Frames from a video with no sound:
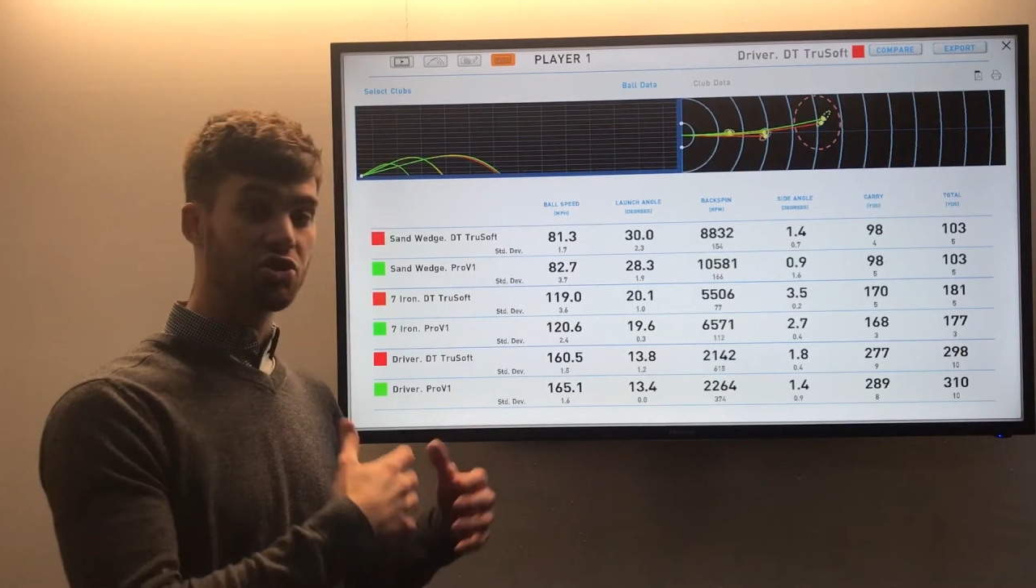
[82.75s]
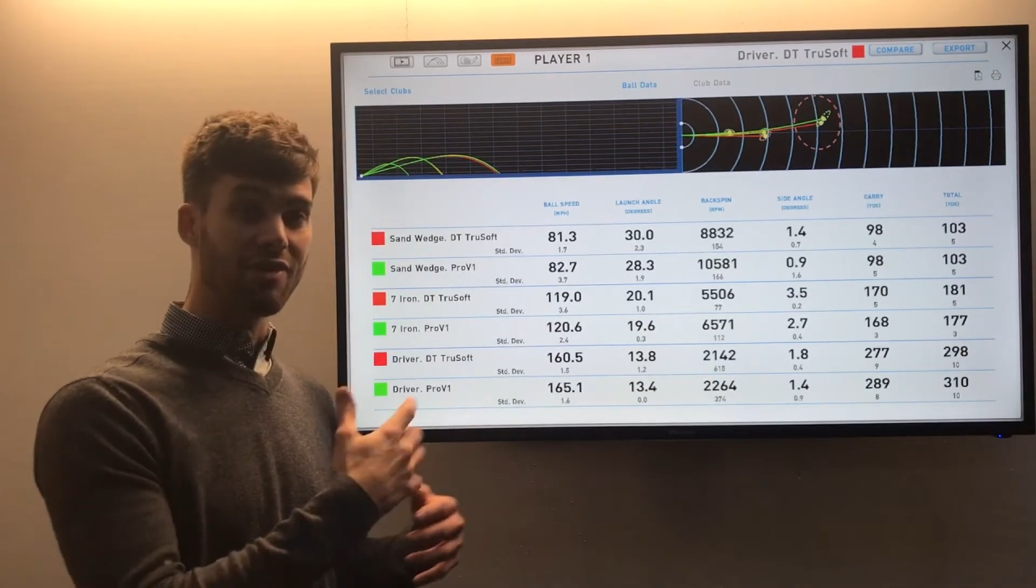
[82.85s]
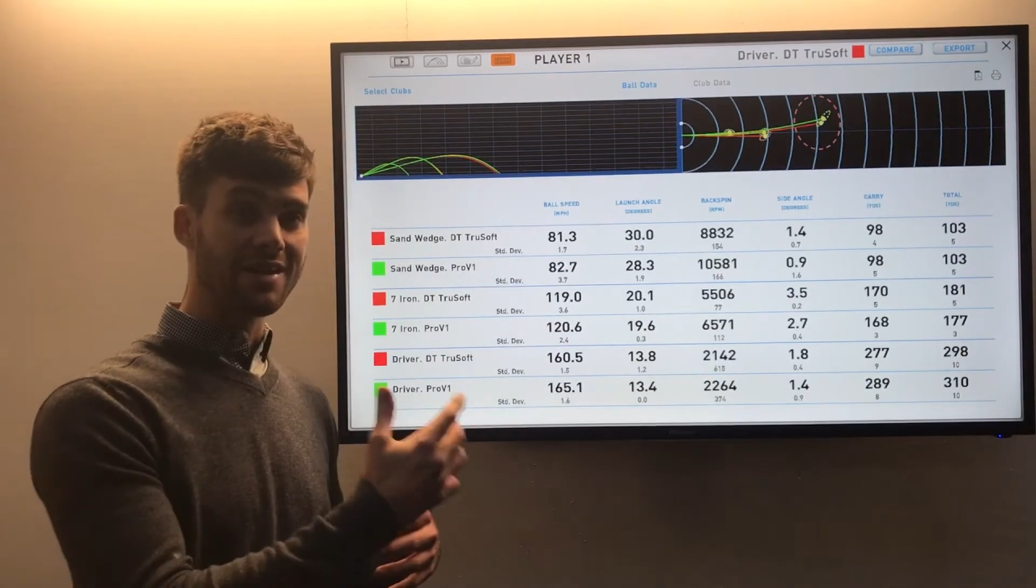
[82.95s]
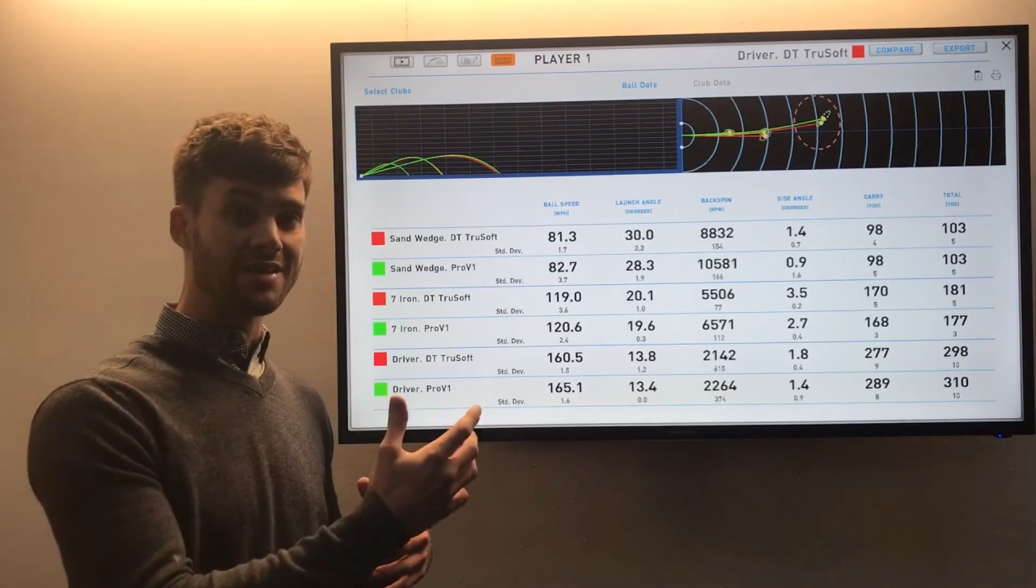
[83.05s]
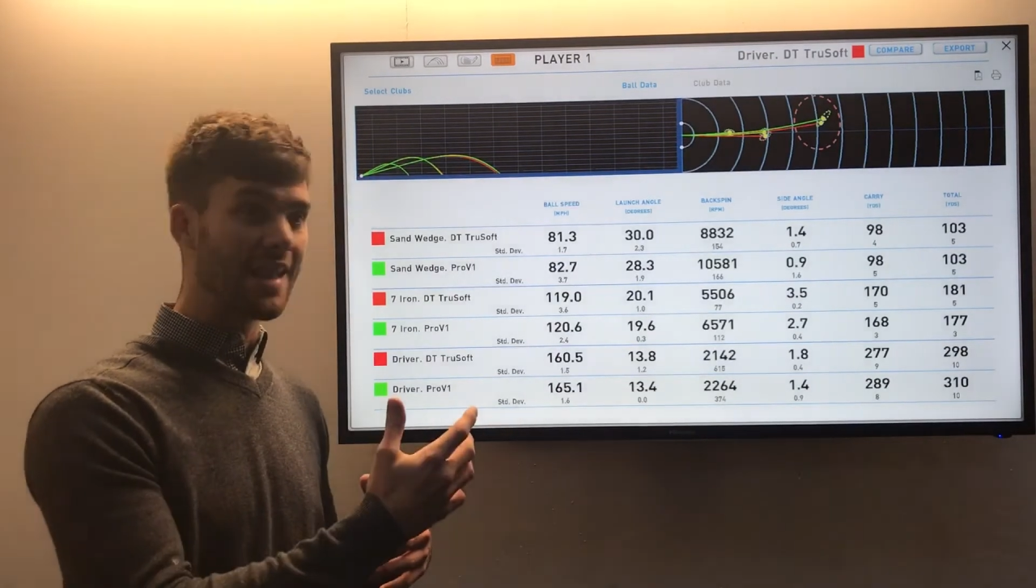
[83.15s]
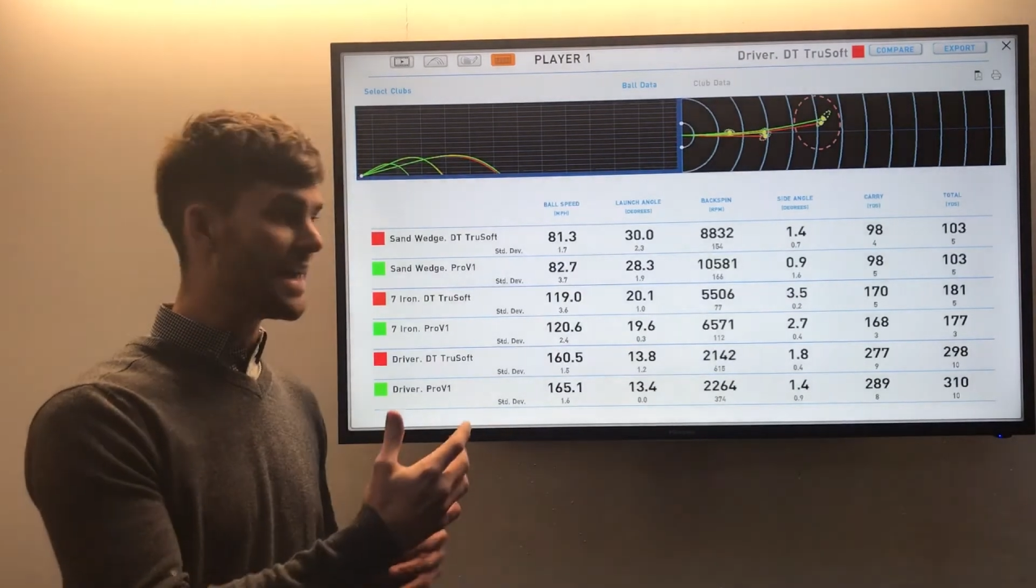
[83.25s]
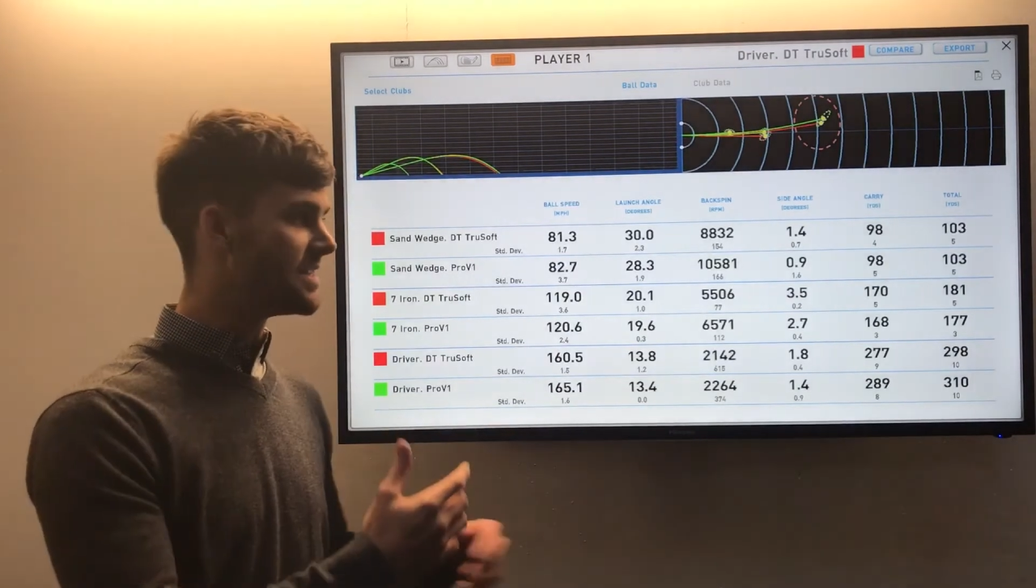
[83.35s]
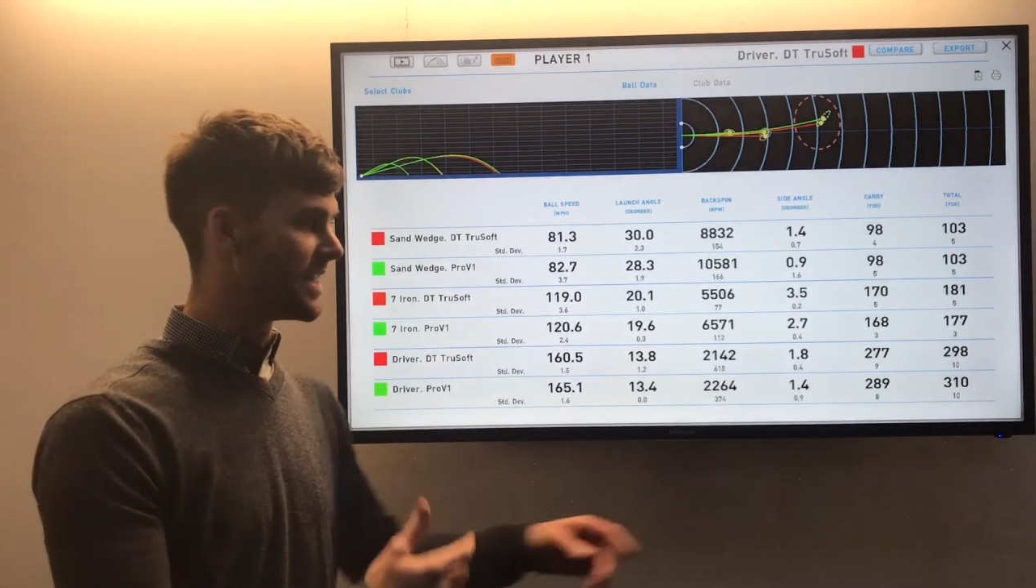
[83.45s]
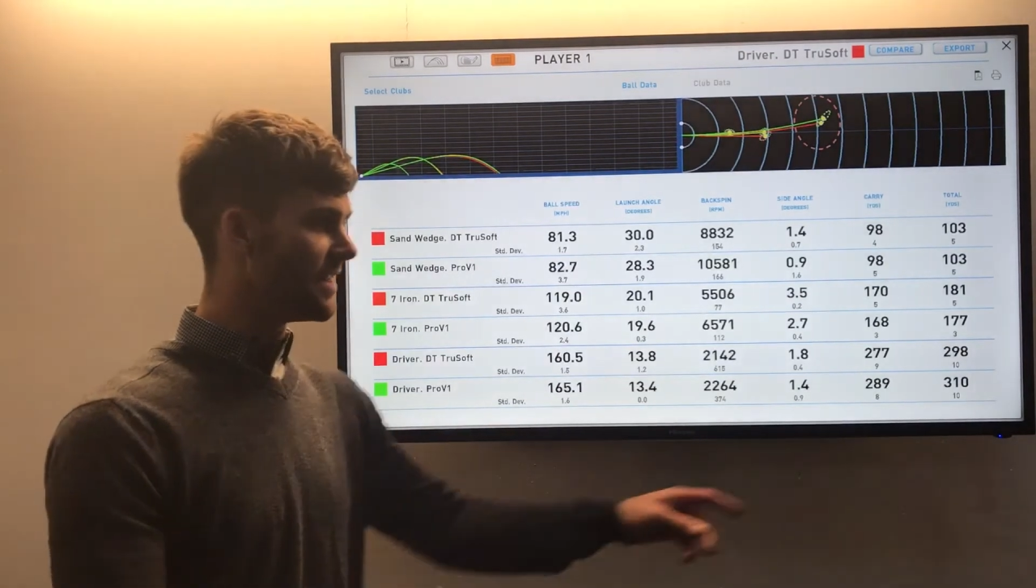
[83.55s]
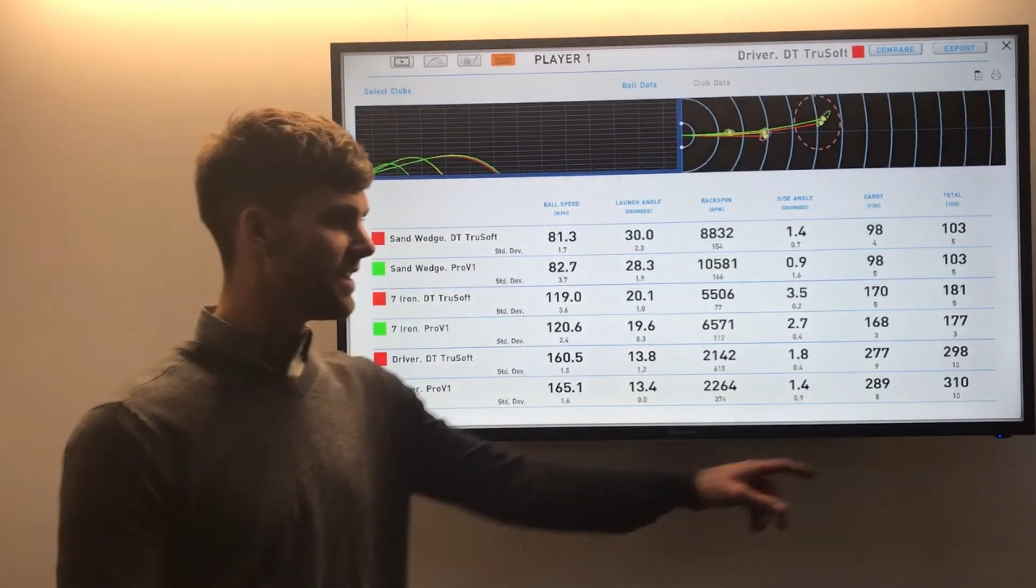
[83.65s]

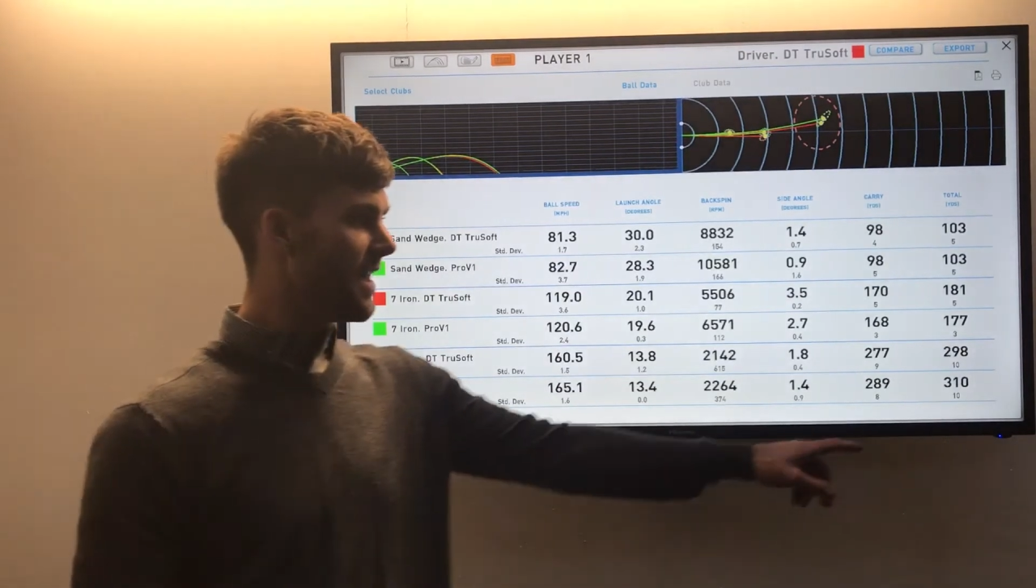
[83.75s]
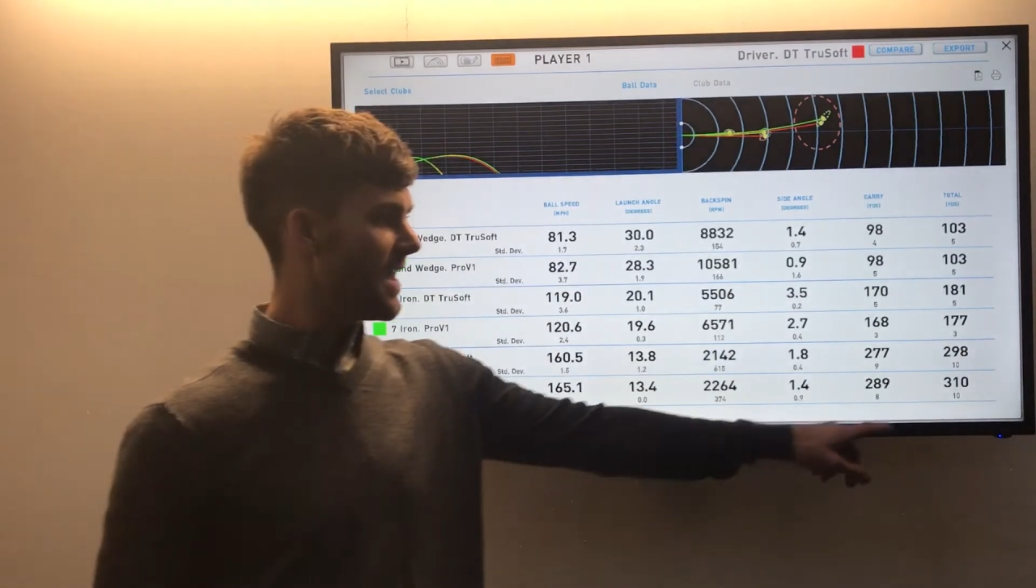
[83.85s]
translated